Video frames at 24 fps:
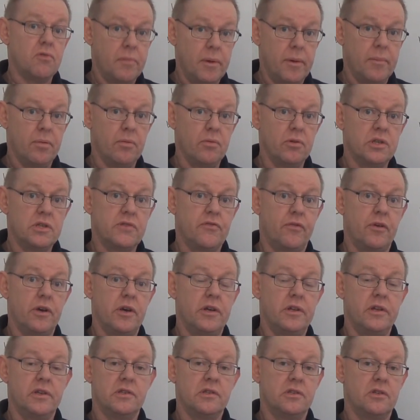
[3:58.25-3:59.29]
Remember, it's
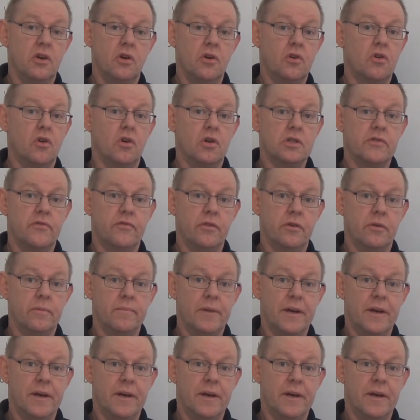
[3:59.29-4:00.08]
free, there's no cost for